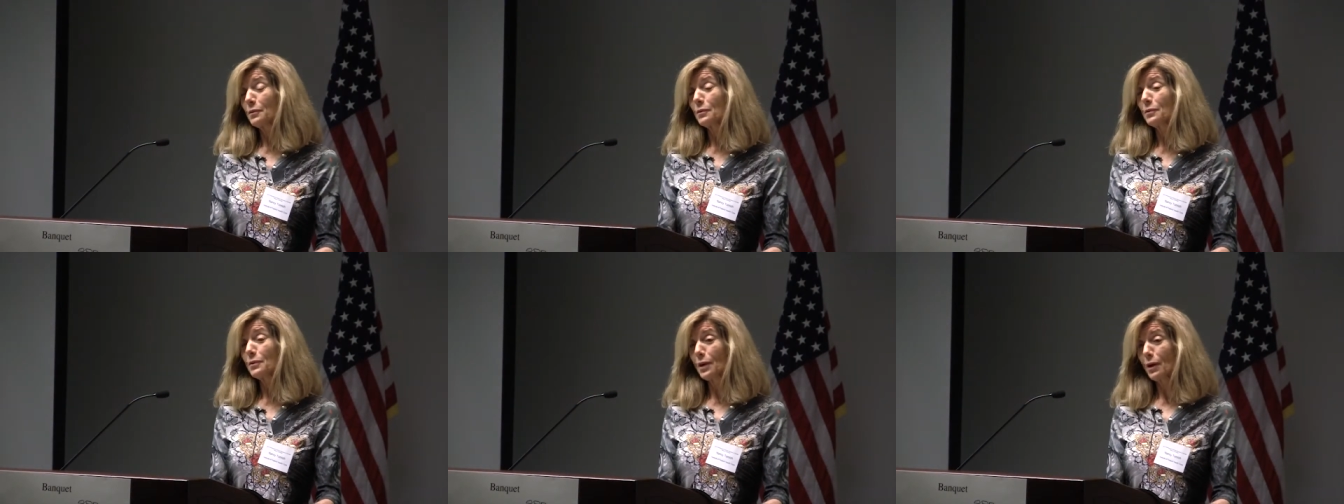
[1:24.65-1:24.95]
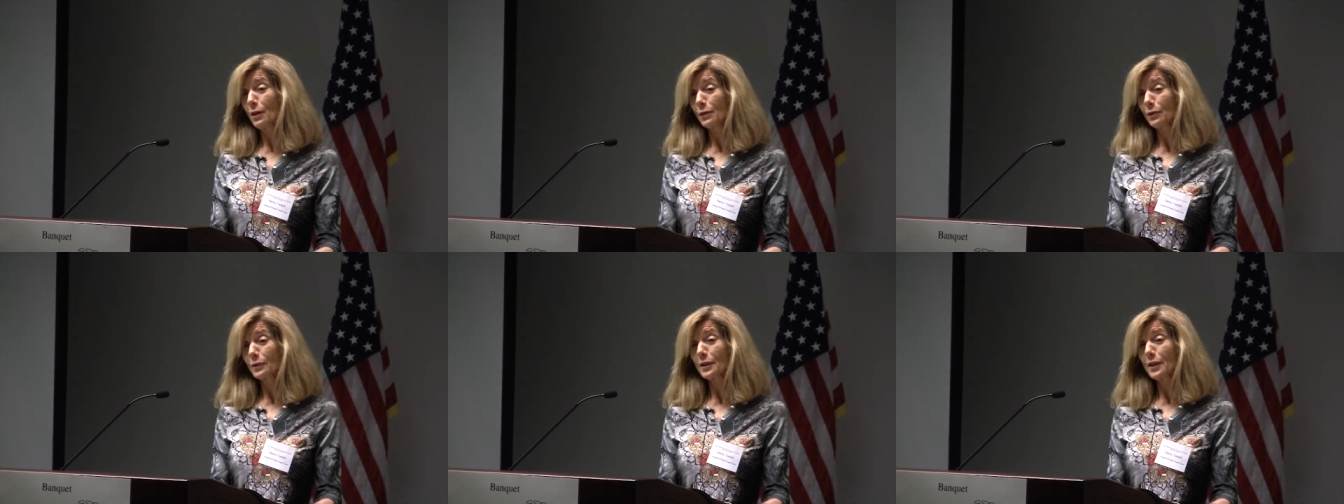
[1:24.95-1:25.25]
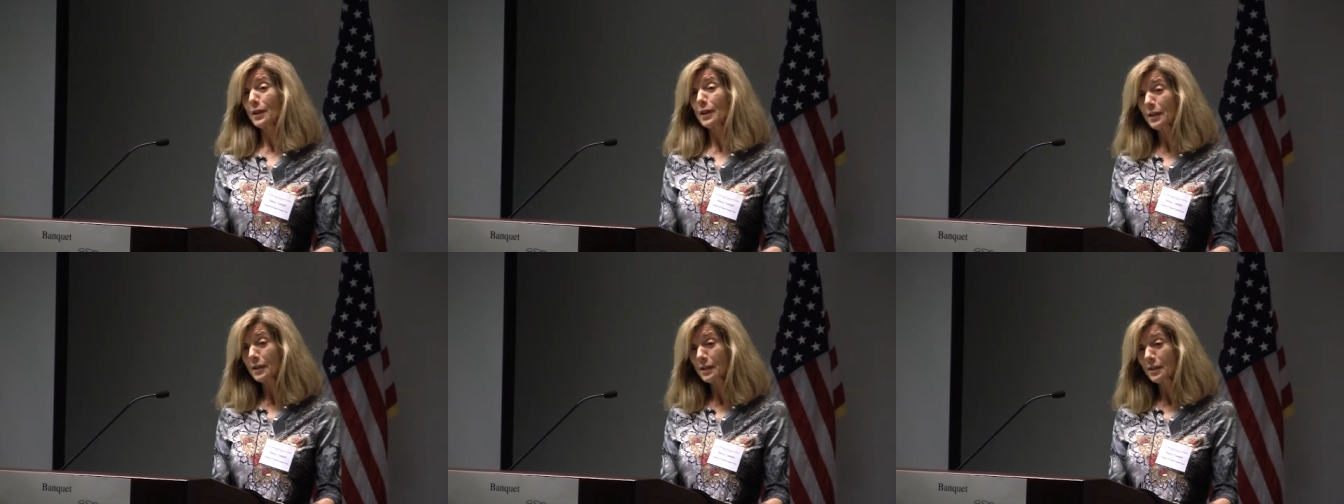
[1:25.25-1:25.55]
Donald
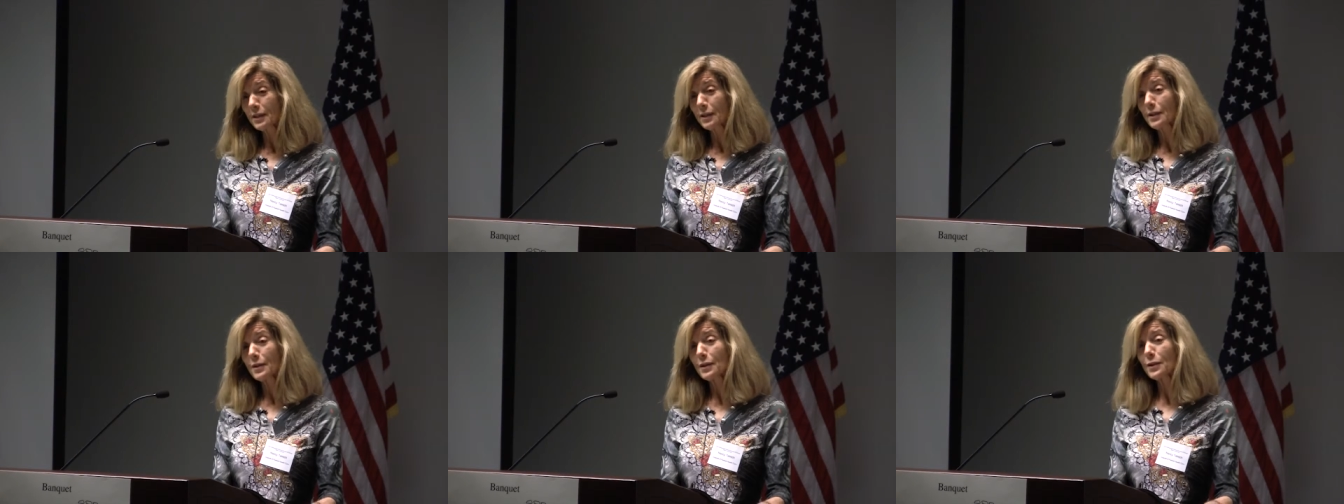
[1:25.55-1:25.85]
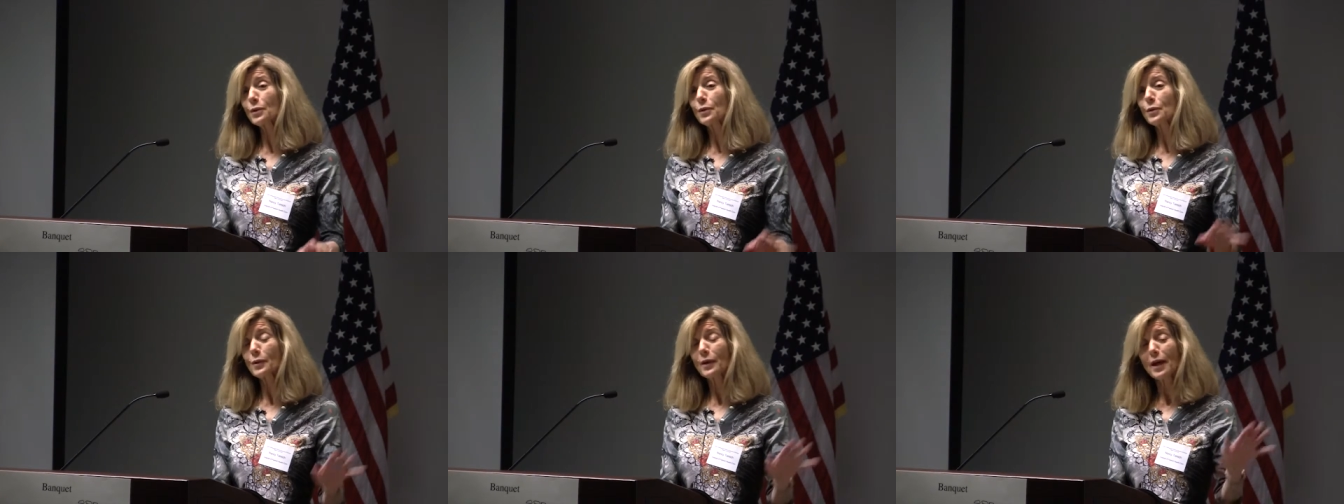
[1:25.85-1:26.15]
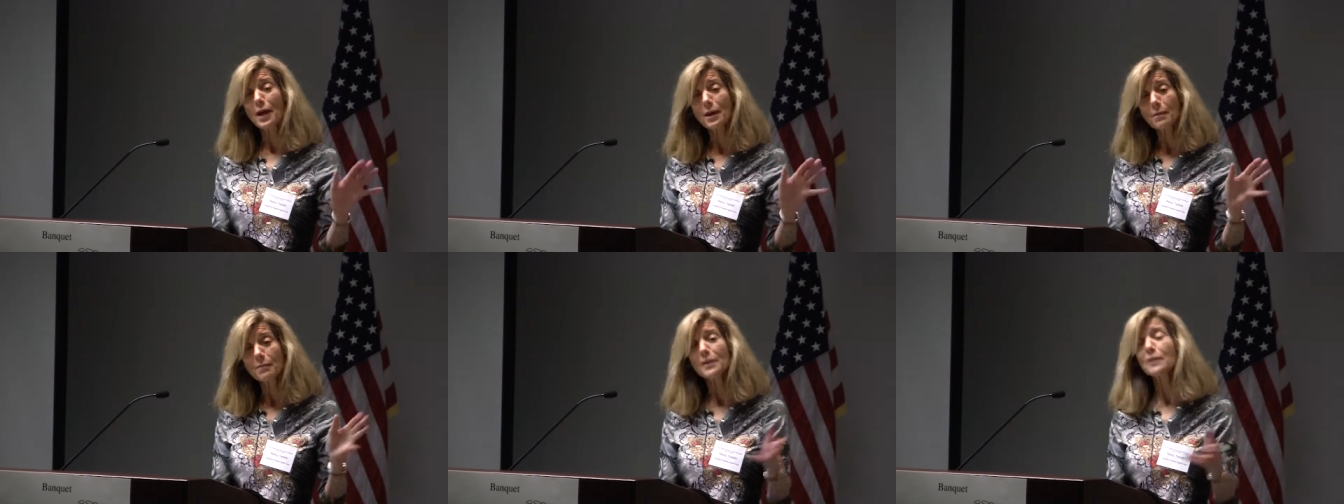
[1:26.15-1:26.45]
Custis, who
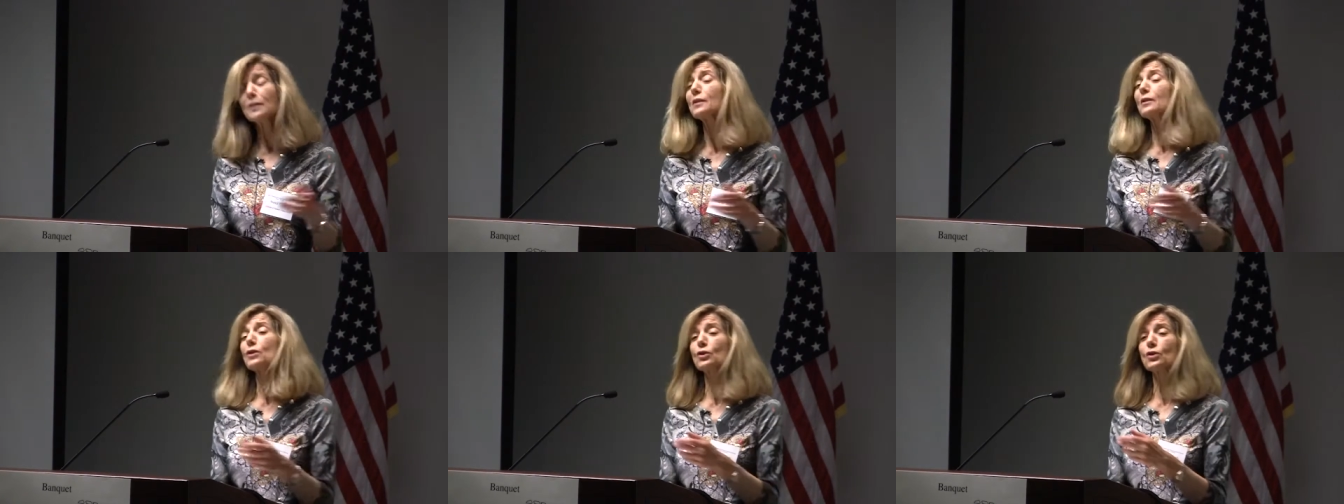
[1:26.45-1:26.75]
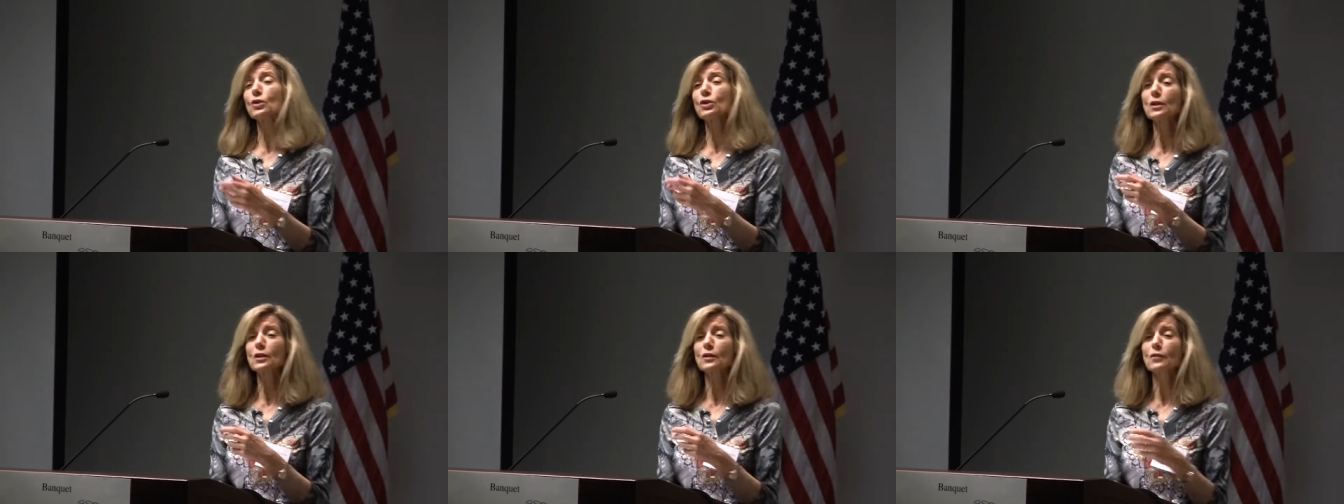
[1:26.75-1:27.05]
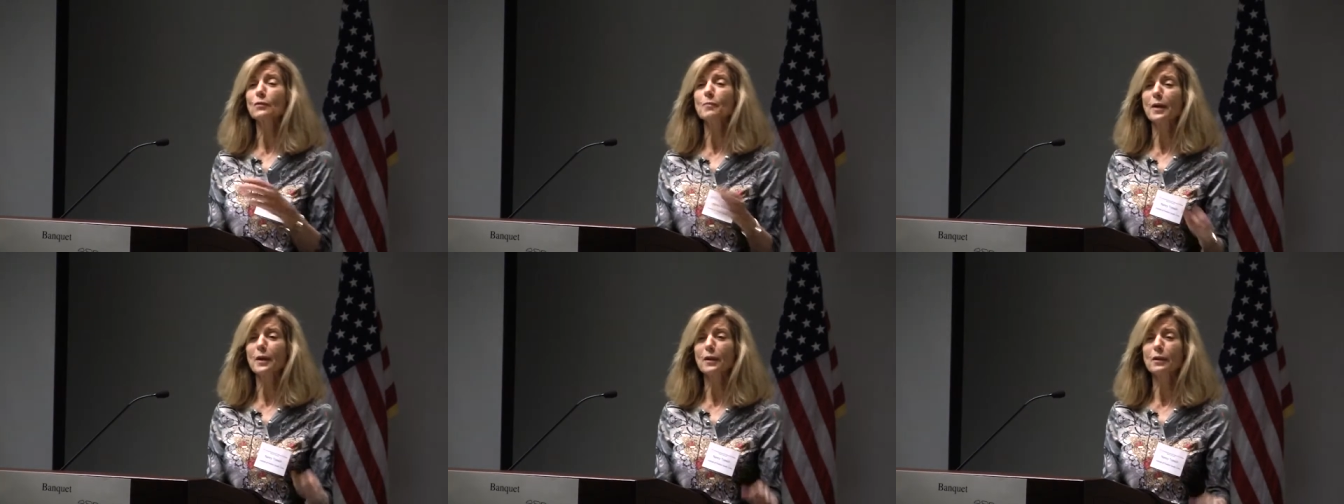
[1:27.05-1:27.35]
came in as
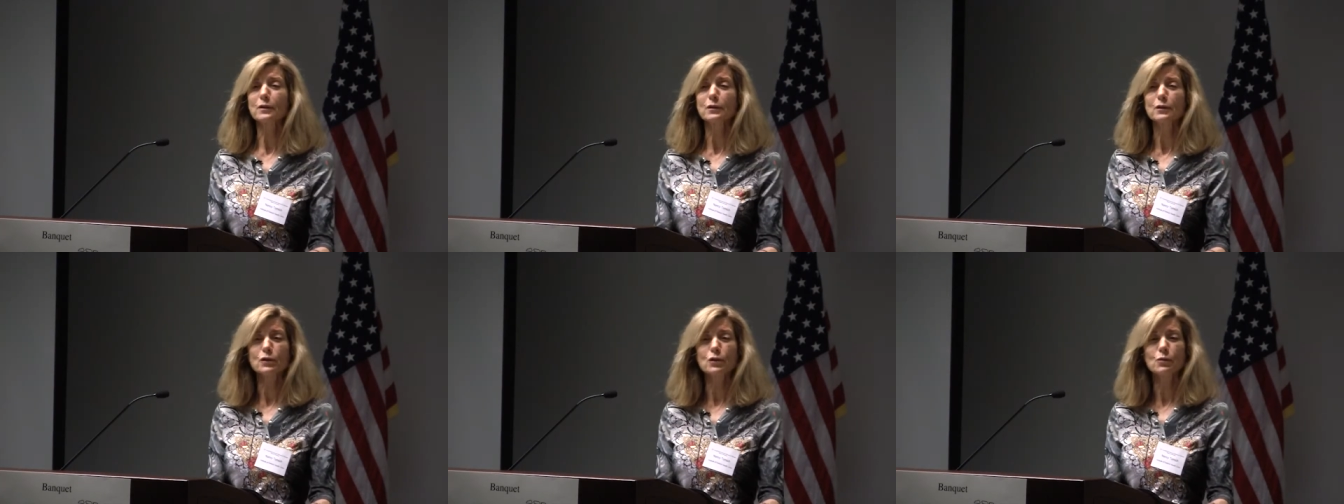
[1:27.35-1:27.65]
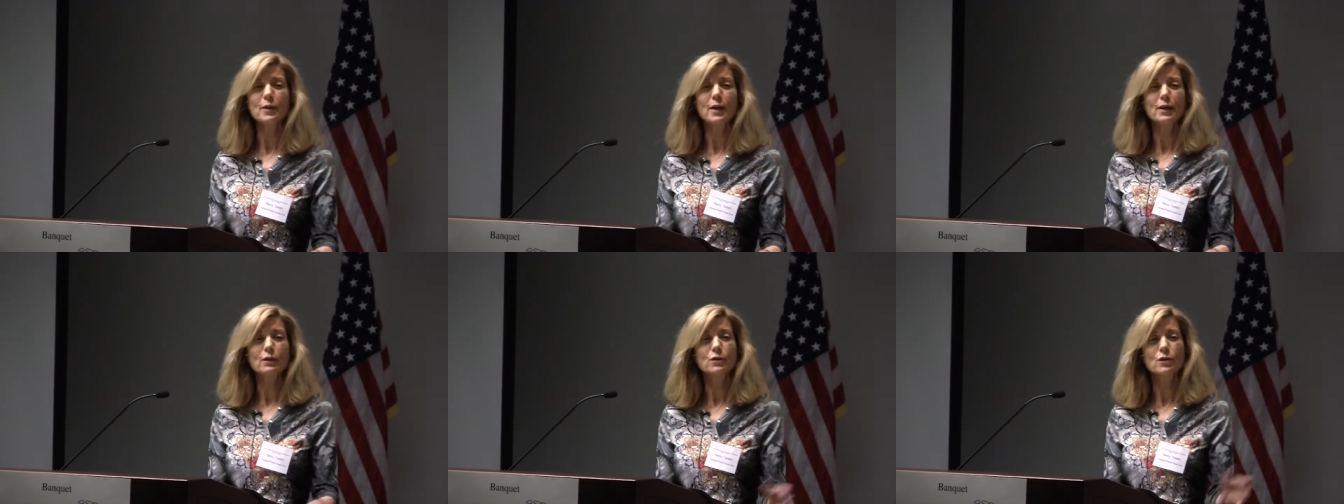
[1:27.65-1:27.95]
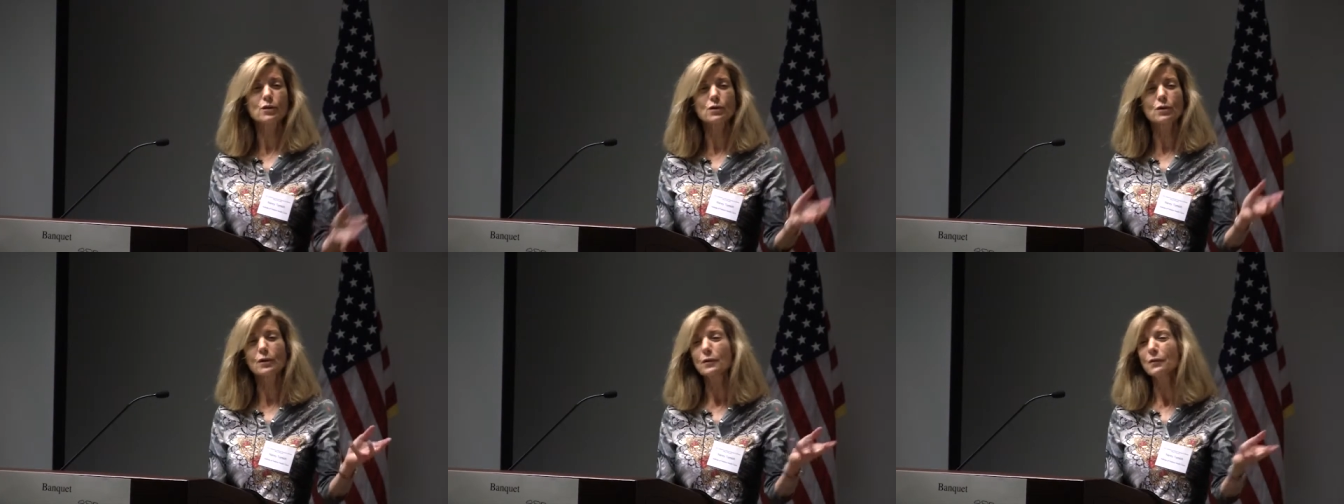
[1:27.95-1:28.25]
chief medical director
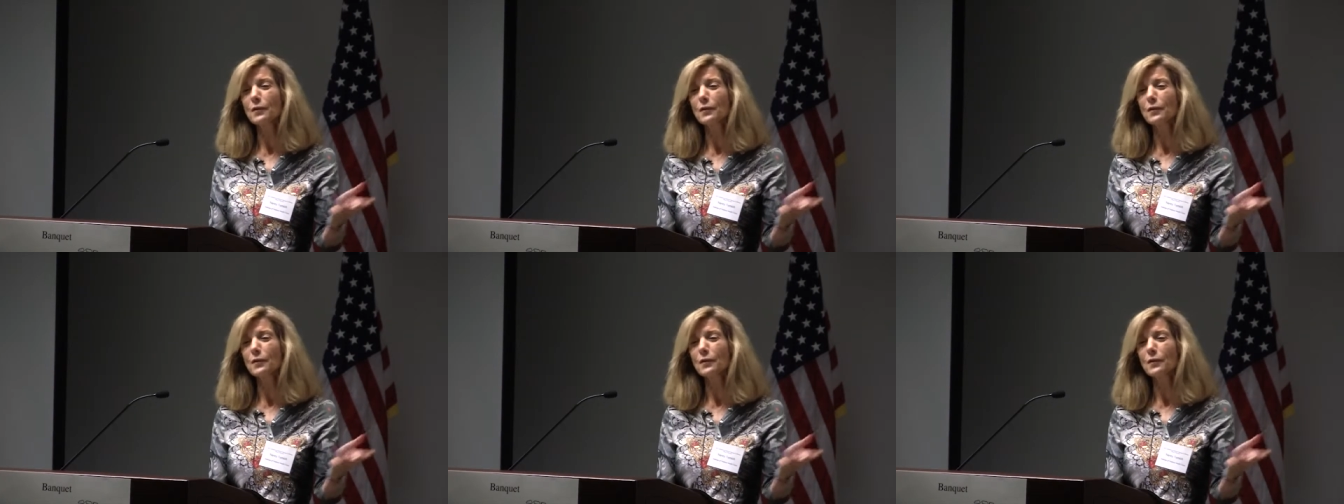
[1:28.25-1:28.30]
sort